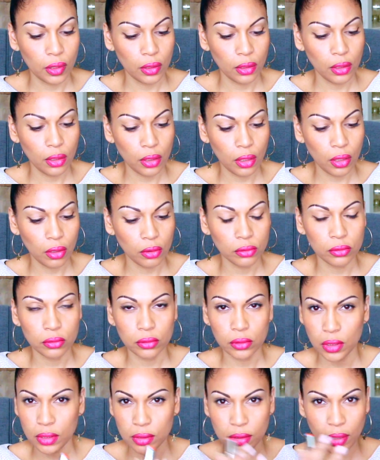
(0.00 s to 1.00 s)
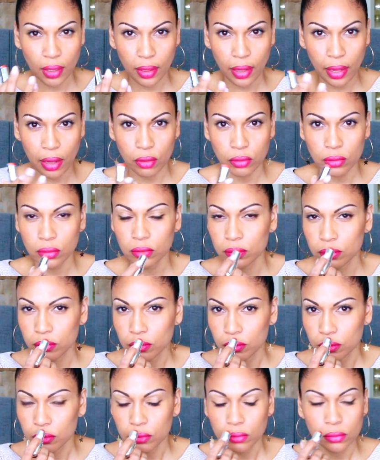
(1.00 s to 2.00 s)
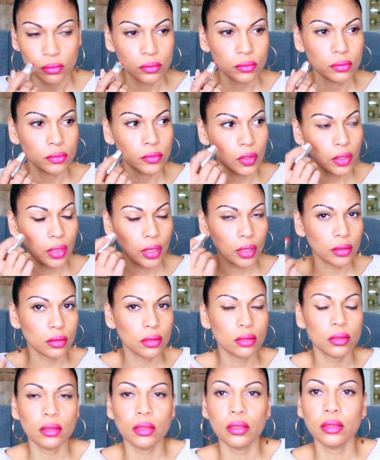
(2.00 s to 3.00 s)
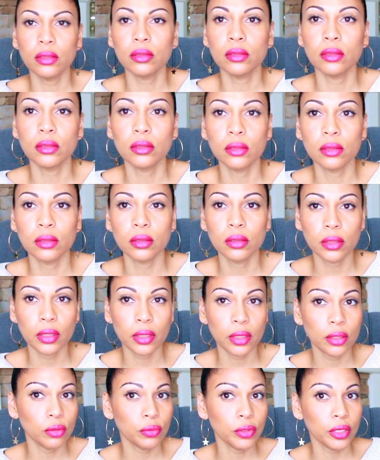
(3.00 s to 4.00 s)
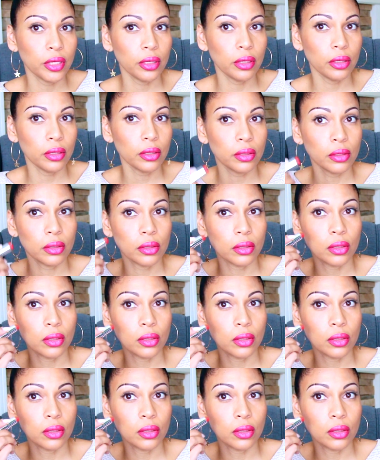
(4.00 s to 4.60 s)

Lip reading: you know, it's not loud. Okay, let's see. Can I do it here?